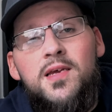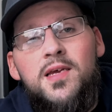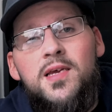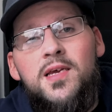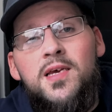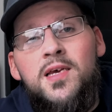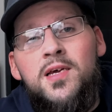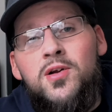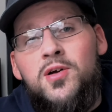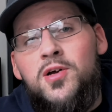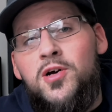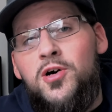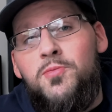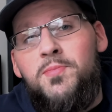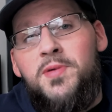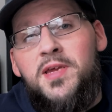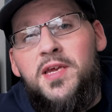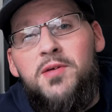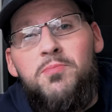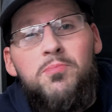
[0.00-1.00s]
it'll help
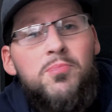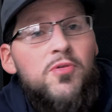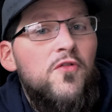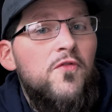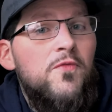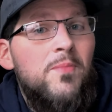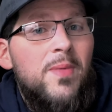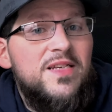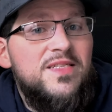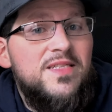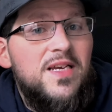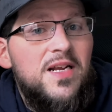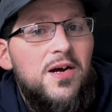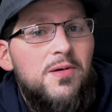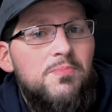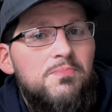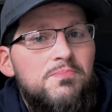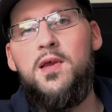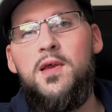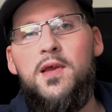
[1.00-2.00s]
me improve my
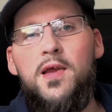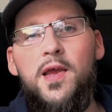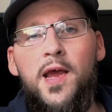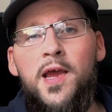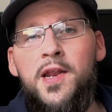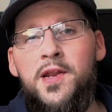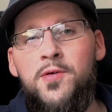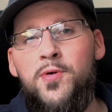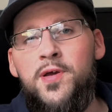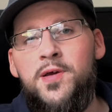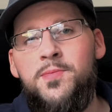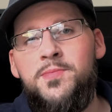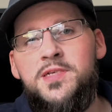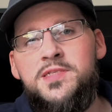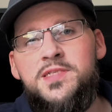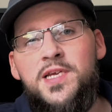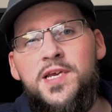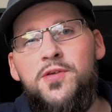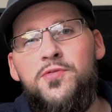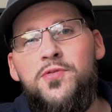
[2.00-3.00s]
setup. Anyway, I'm going to
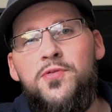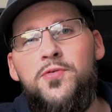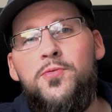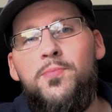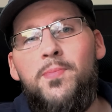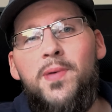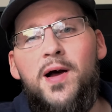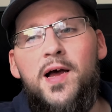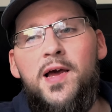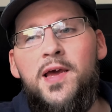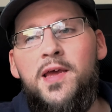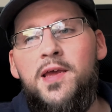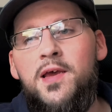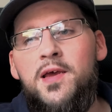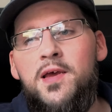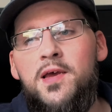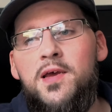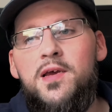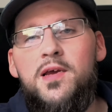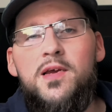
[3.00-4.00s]
take you through my
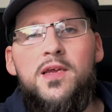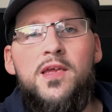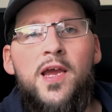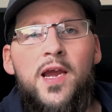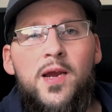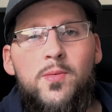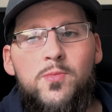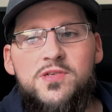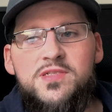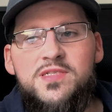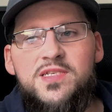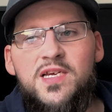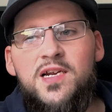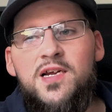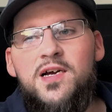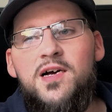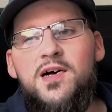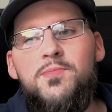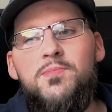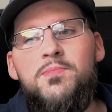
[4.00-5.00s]
camera
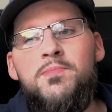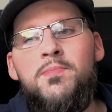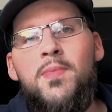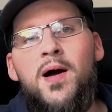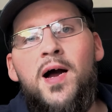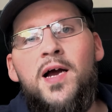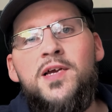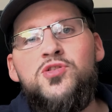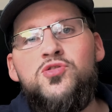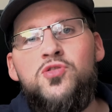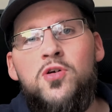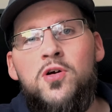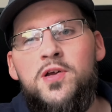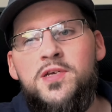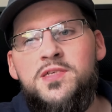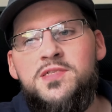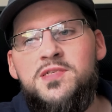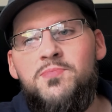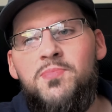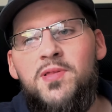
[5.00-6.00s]
setup, my
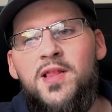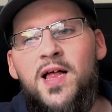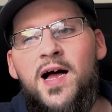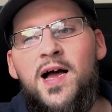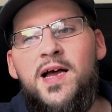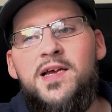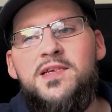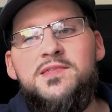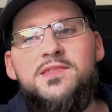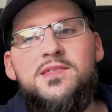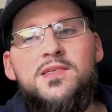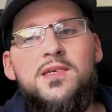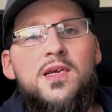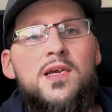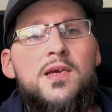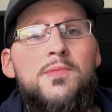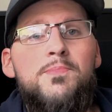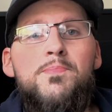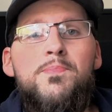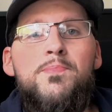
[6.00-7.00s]
drawing supplies,
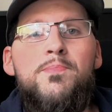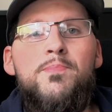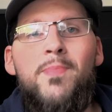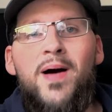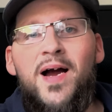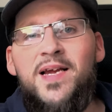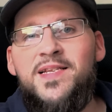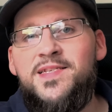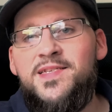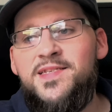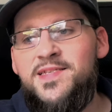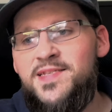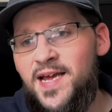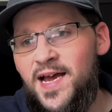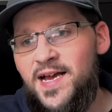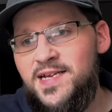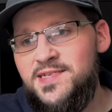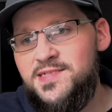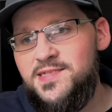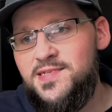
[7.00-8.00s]
my
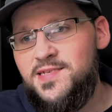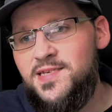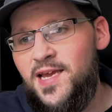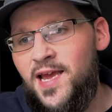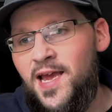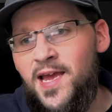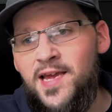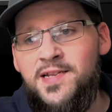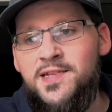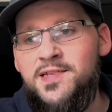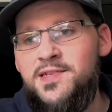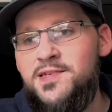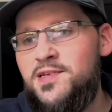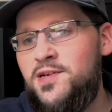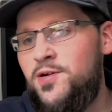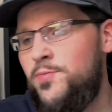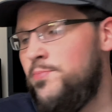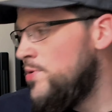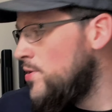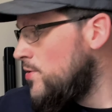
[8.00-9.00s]
desk and
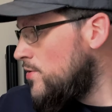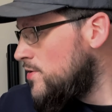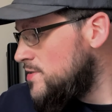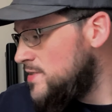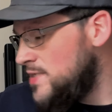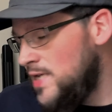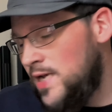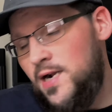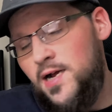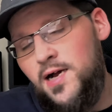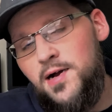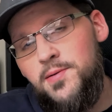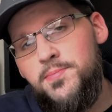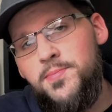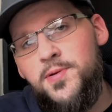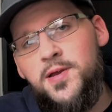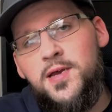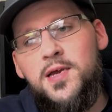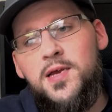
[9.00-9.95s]
computer setup,